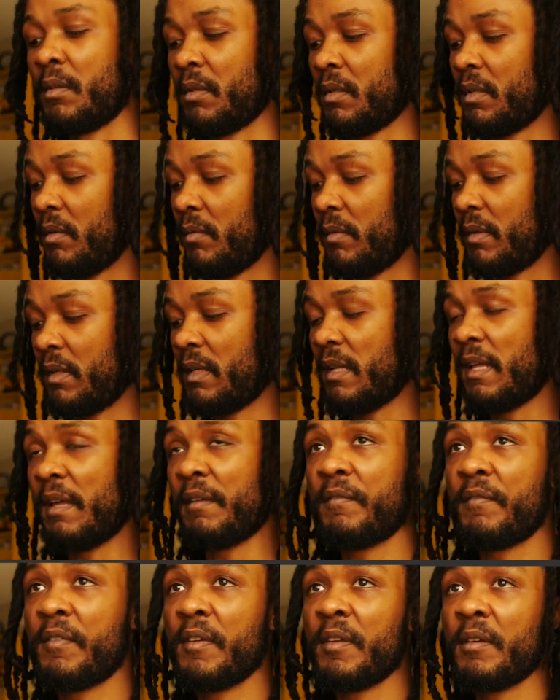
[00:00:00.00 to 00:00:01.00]
Get rid of
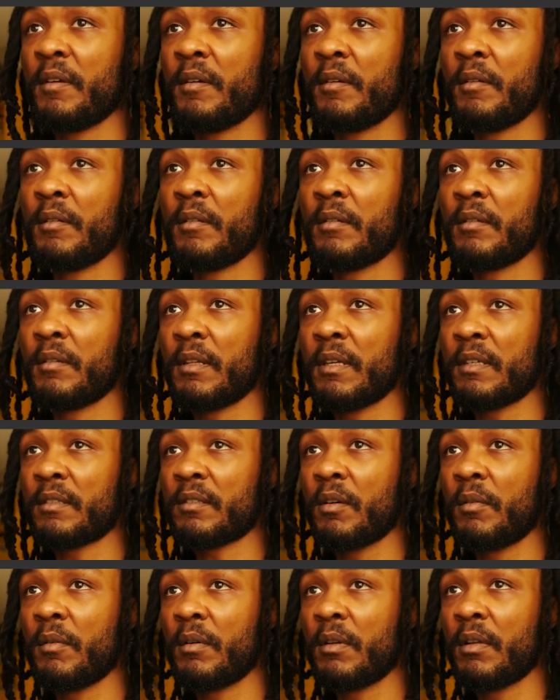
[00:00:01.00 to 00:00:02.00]
that fill that's
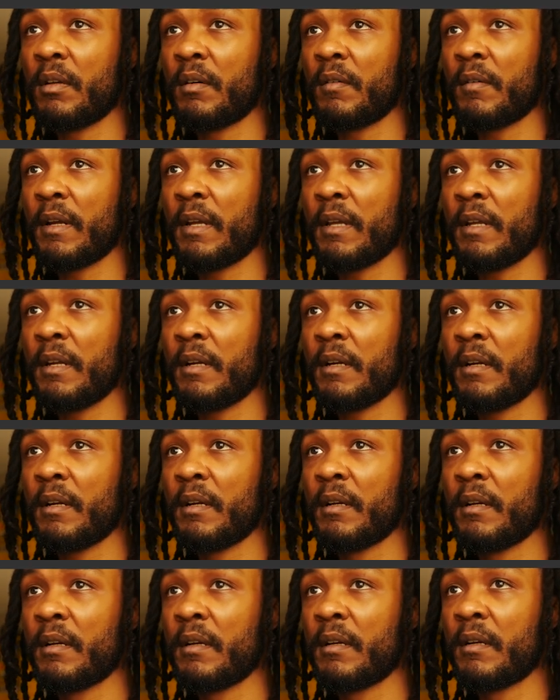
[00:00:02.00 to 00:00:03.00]
going on right
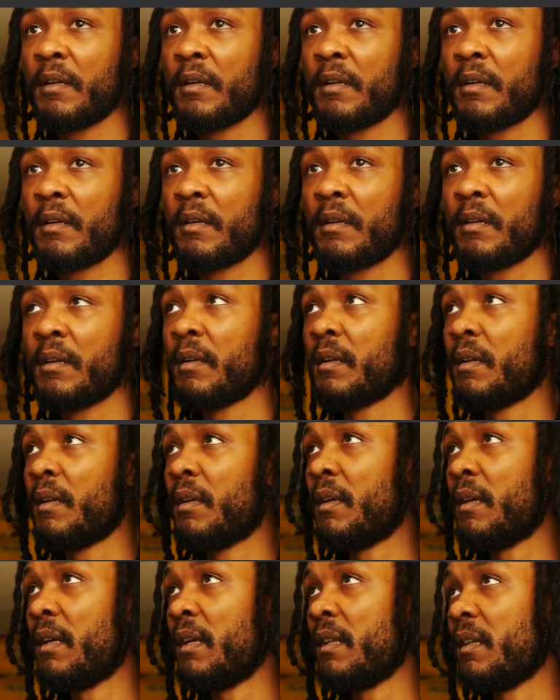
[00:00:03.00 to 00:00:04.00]
here.
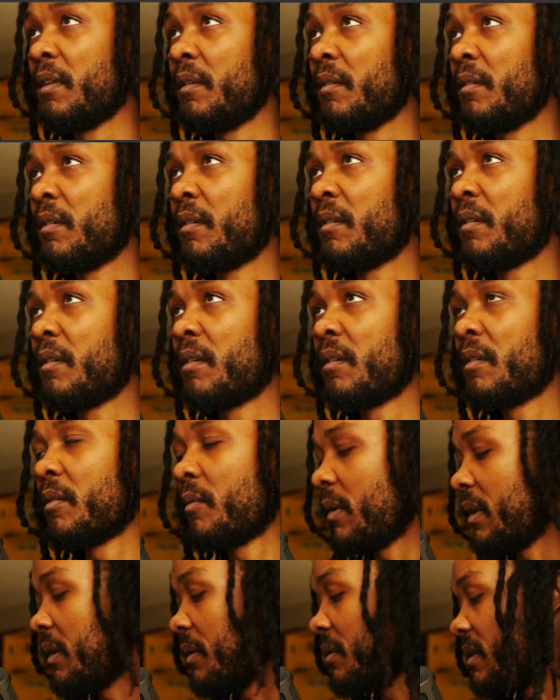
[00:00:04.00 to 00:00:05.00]
And then
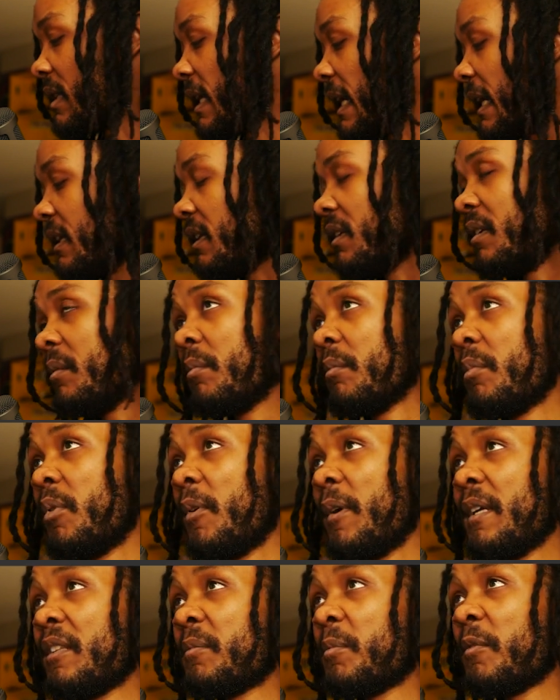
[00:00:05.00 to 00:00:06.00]
we used 90
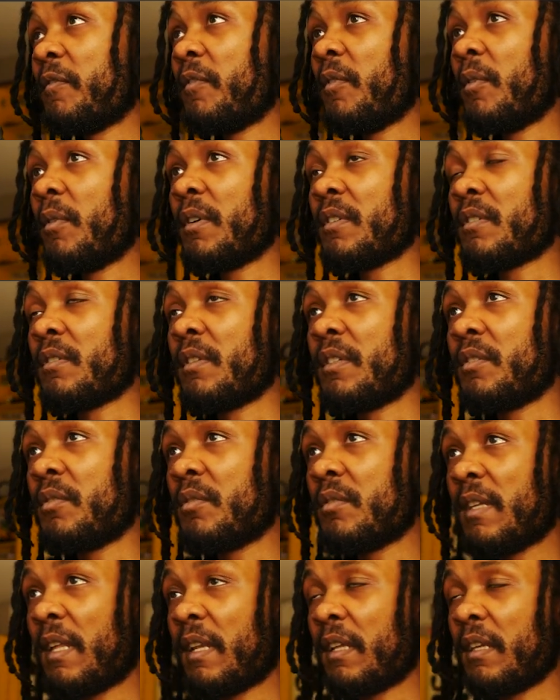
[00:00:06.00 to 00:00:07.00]
points before, so let's
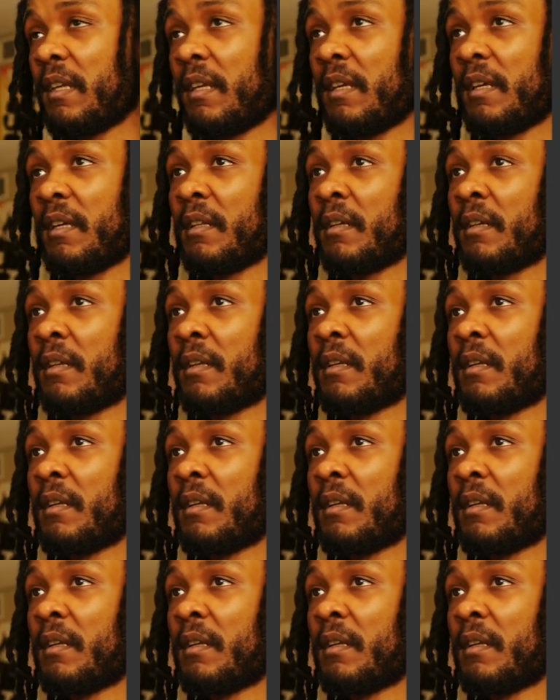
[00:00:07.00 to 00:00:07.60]
use that again.